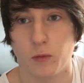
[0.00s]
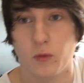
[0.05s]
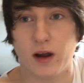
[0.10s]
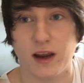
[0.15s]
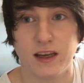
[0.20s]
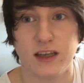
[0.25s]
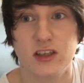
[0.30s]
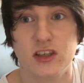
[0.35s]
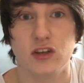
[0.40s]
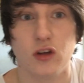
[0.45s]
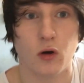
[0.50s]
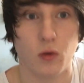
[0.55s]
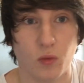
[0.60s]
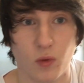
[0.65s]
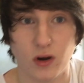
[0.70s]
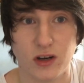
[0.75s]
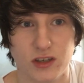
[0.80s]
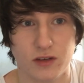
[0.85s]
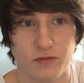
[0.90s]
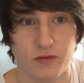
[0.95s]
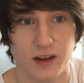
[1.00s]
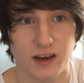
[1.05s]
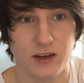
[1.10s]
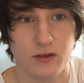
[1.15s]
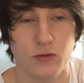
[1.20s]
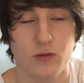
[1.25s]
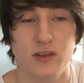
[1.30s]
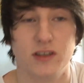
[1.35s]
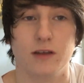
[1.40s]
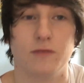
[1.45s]
when to stop watching
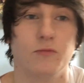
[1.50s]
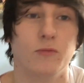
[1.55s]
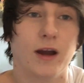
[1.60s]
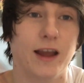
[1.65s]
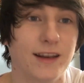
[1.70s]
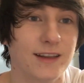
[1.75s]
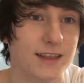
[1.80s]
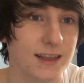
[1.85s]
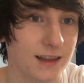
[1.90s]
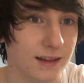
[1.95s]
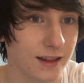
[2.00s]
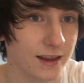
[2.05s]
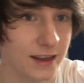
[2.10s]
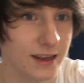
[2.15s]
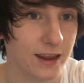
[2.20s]
videos and when to like